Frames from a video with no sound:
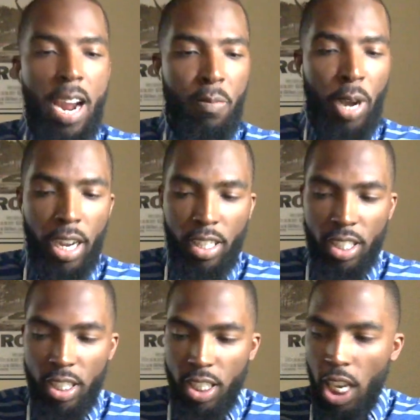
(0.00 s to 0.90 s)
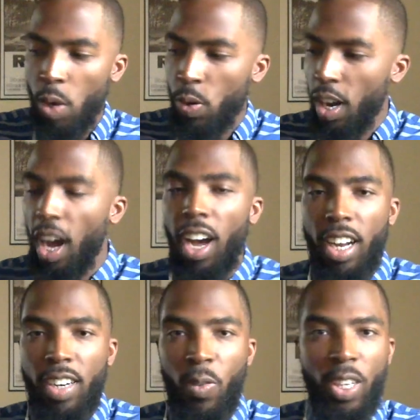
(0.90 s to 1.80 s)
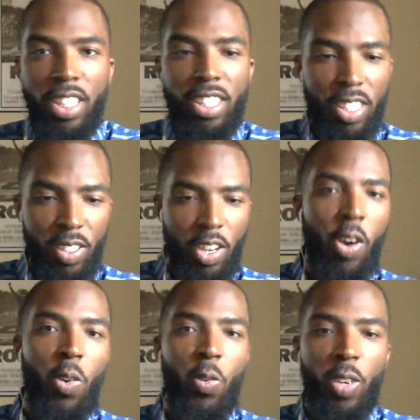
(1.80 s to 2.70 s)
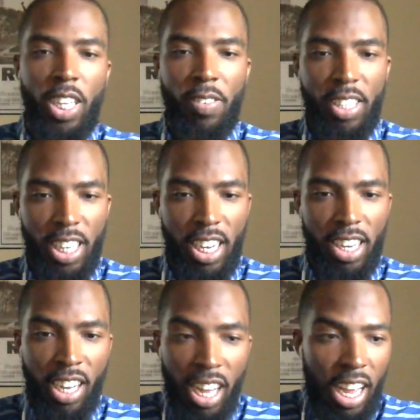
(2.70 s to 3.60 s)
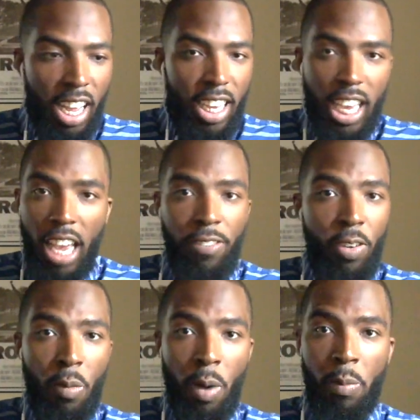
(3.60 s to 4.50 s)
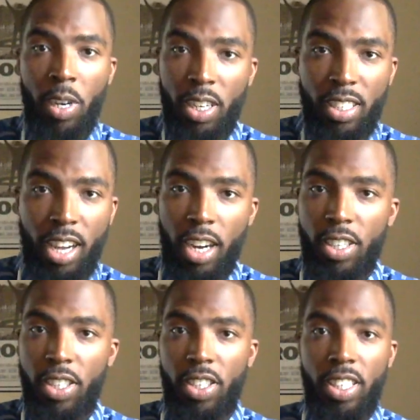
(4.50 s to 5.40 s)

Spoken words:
But continuing on with, you know, with everything, if you remember Dr.